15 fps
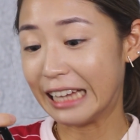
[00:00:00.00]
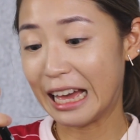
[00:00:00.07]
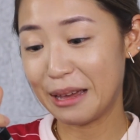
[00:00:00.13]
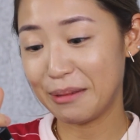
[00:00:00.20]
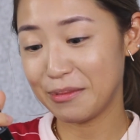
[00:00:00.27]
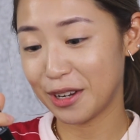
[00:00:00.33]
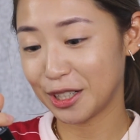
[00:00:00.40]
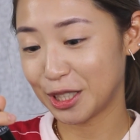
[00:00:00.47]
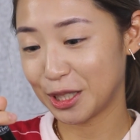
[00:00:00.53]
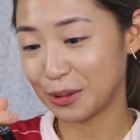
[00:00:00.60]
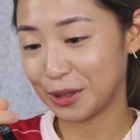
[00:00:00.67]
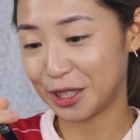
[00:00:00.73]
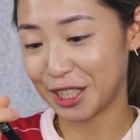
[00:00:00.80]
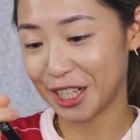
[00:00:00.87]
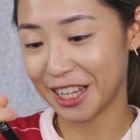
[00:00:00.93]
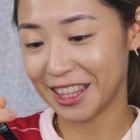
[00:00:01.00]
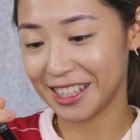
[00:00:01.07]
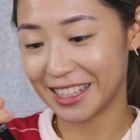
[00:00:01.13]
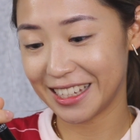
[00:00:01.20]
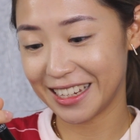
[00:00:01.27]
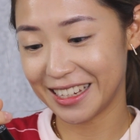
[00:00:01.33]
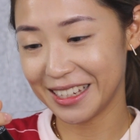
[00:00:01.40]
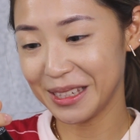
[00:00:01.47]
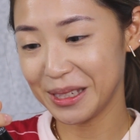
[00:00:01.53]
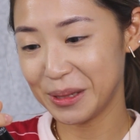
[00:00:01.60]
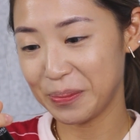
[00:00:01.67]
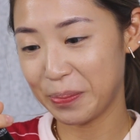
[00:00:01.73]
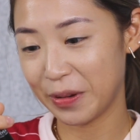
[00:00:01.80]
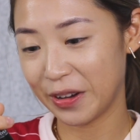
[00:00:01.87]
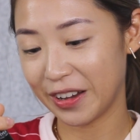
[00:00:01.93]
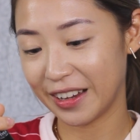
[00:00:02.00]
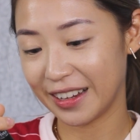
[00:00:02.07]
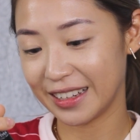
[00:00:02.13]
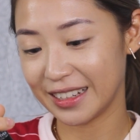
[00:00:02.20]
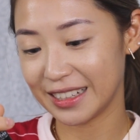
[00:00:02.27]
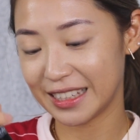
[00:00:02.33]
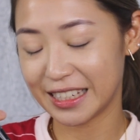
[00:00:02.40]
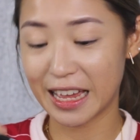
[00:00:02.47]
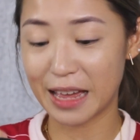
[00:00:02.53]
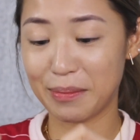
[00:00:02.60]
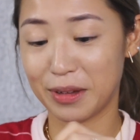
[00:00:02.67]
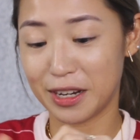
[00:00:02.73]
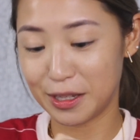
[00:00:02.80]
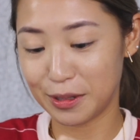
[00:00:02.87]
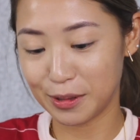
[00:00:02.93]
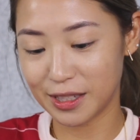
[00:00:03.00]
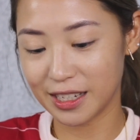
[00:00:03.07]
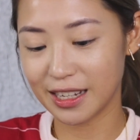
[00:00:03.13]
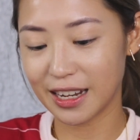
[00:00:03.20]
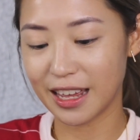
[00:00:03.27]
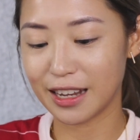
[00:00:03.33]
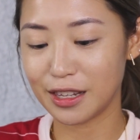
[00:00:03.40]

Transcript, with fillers: I am not sure what shade this is, but I'm gonna use it.